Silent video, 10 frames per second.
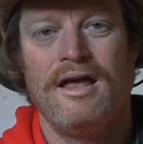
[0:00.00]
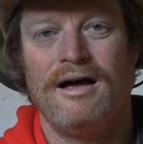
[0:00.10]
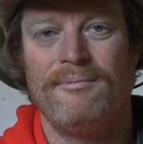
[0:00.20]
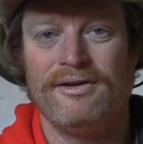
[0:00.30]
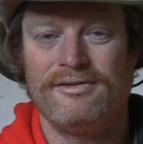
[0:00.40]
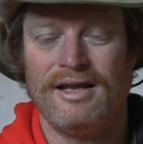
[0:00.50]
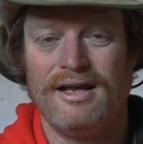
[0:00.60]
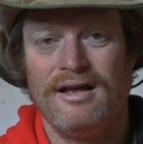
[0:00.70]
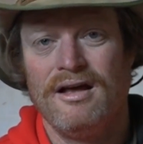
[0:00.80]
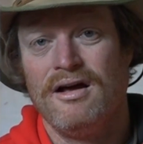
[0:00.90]
I must
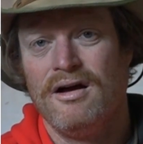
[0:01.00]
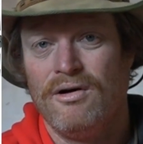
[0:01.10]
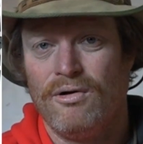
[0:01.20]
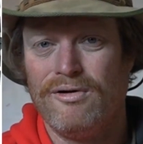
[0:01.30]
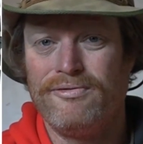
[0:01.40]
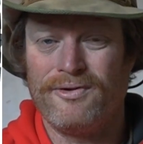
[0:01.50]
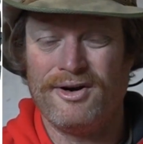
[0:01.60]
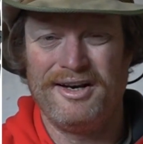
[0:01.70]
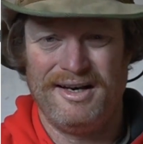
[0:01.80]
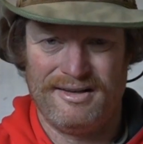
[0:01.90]
say,
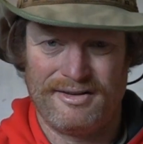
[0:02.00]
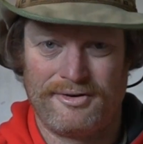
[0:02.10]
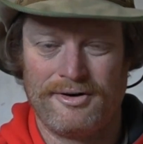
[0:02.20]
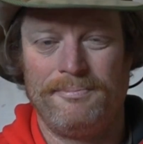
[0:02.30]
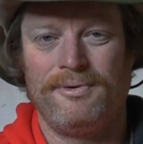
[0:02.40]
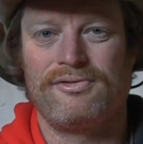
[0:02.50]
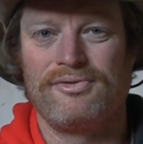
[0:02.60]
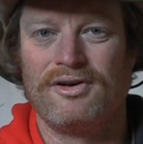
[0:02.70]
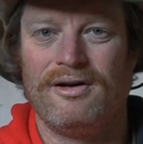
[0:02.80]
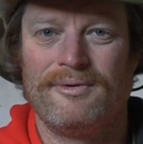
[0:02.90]
off-road the grip is
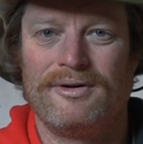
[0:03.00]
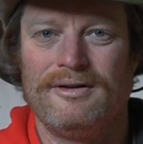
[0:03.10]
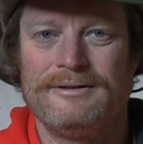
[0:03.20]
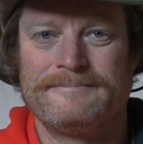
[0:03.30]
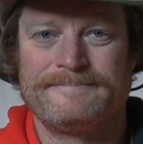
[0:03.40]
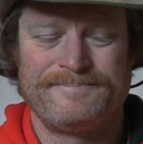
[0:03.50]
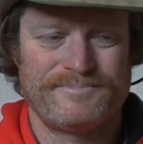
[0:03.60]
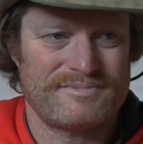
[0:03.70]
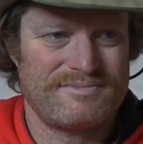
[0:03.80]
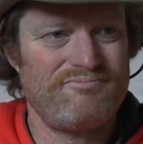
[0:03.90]
phenomenal.
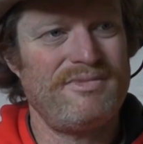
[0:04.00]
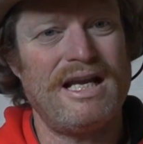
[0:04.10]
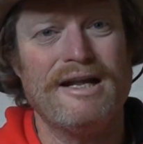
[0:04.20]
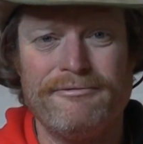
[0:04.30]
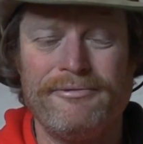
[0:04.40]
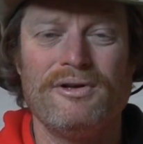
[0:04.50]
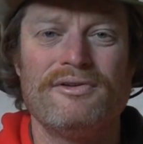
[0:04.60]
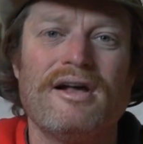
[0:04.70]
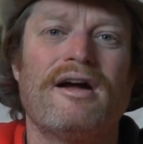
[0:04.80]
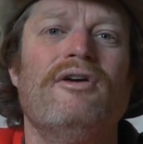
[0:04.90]
It
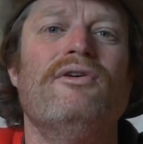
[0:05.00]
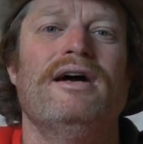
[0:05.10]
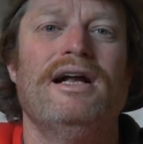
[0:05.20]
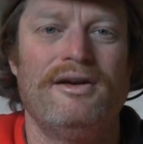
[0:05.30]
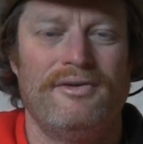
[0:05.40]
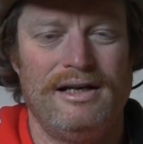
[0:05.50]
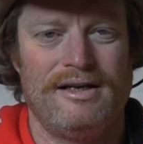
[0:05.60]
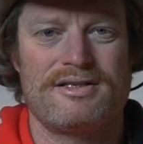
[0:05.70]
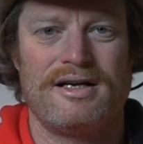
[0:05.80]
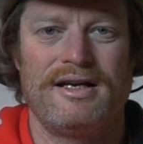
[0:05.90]
feels like a
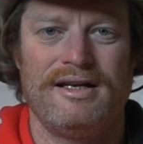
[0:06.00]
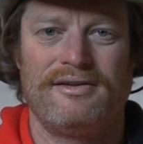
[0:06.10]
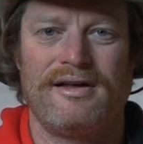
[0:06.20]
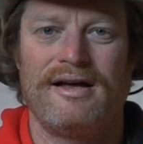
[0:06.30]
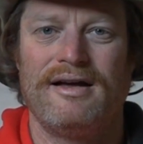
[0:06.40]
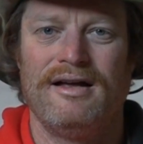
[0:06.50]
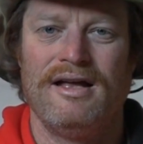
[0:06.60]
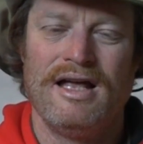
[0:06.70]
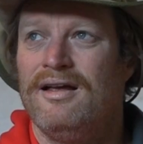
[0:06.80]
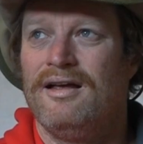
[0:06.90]
really chunky tyre.
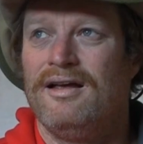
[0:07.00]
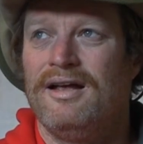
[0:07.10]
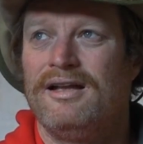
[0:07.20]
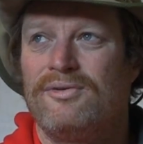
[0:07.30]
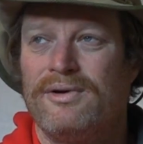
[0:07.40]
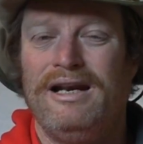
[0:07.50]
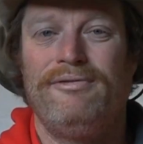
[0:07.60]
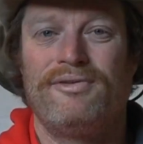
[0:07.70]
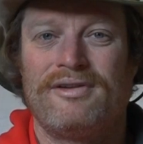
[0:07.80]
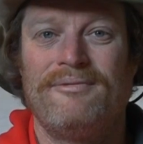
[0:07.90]
It's really
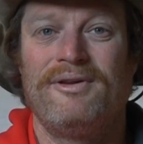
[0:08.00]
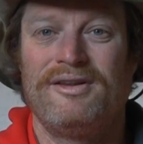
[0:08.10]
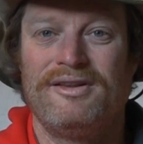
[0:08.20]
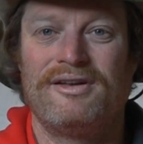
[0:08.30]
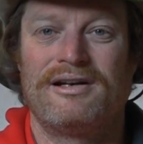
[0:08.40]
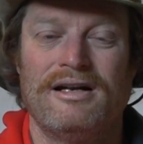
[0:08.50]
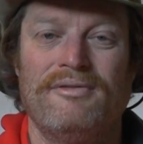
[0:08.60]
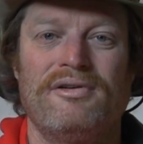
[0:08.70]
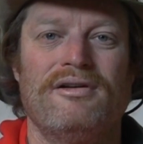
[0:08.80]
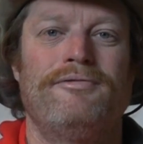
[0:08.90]
for somebody that
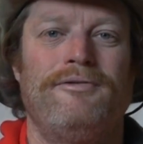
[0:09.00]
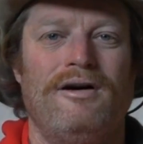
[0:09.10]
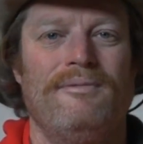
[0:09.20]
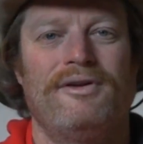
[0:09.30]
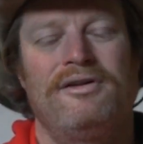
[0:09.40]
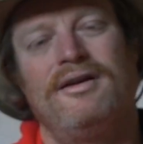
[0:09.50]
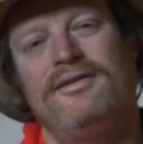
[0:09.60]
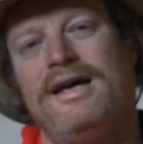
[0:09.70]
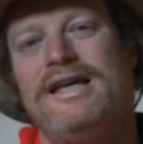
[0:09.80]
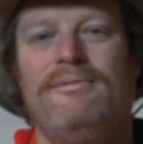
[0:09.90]
lives on a farm that
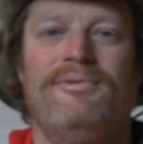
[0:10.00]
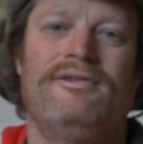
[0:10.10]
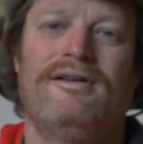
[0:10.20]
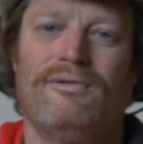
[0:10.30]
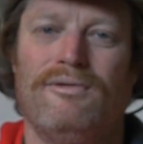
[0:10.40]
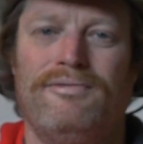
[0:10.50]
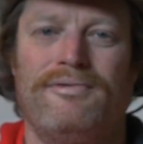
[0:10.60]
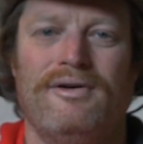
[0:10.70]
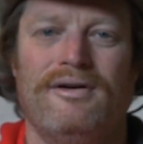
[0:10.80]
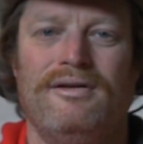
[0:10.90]
does 80%
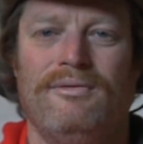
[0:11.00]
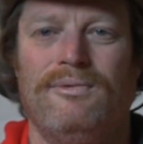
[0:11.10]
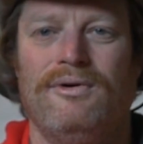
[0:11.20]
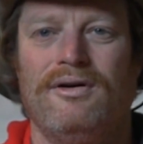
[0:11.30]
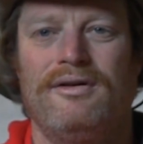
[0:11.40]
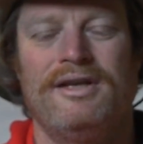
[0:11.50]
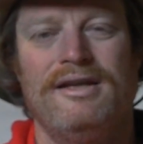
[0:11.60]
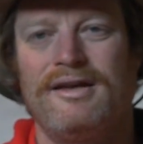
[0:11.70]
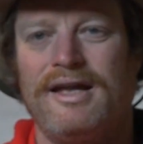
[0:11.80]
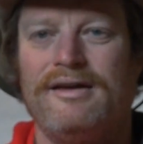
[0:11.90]
off-road work.
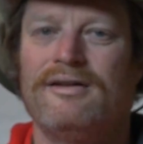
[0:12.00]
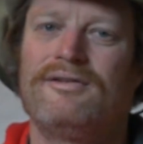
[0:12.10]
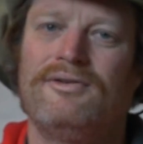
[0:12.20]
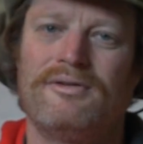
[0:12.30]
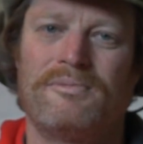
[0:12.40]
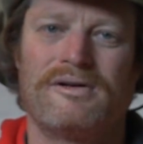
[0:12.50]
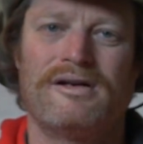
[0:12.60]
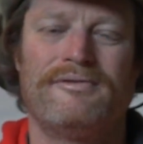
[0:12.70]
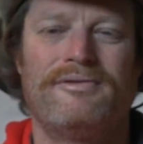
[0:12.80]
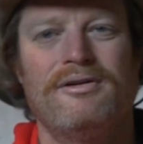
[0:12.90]
Then the KO2s are
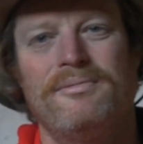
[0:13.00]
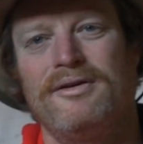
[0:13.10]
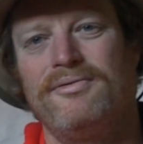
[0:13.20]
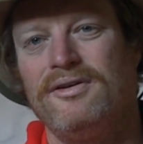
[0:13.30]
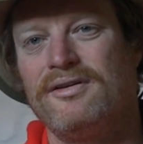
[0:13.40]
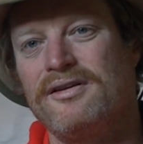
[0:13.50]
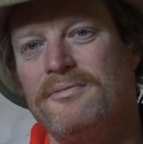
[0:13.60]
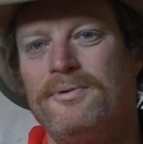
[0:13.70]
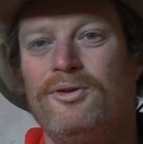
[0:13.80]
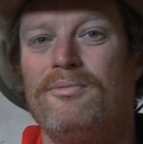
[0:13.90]
brilliant for you, but if you're just
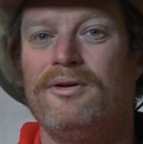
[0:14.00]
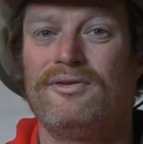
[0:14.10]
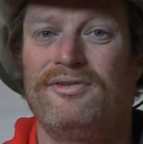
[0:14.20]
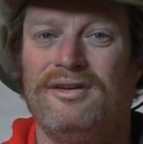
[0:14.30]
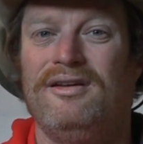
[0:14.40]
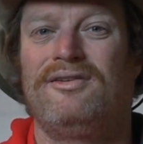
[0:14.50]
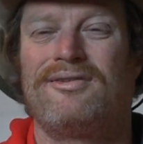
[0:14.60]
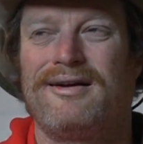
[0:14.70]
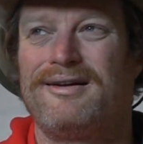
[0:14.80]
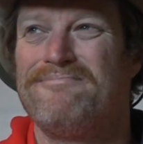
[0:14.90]
going to put them on your city
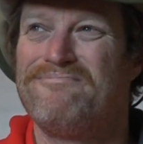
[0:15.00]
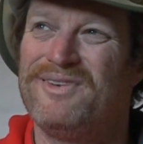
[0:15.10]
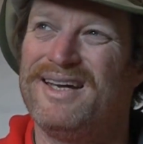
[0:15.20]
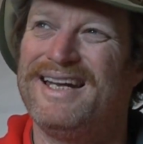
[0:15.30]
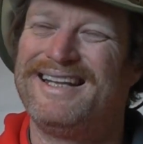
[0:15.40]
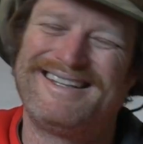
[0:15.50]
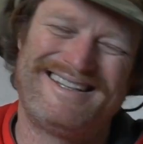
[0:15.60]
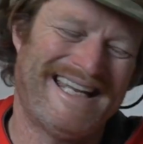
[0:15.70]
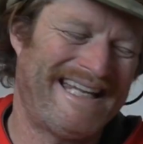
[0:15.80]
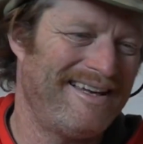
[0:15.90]
truck, it
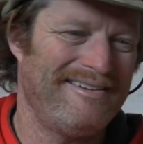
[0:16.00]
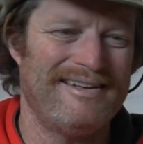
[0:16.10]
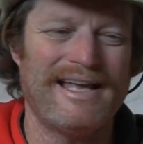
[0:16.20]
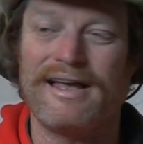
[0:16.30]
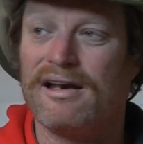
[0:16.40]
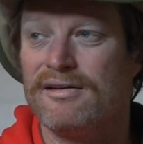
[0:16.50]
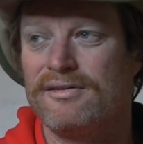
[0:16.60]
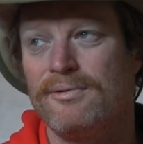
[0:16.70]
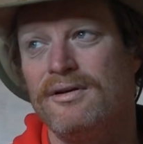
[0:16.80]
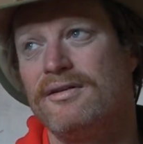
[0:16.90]
doesn't handle
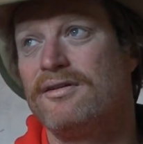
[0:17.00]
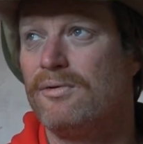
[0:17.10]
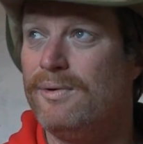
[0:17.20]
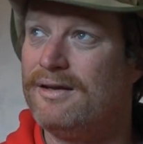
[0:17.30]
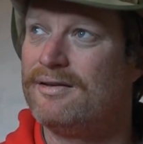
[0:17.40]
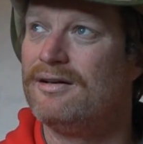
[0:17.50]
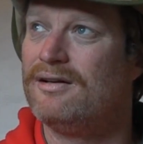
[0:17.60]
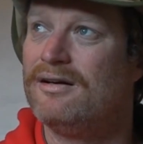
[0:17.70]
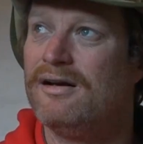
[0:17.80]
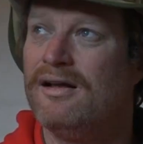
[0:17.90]
as well. It squeaks a
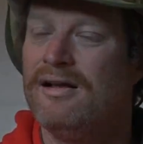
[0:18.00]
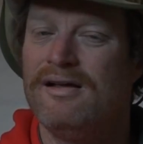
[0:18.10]
lot.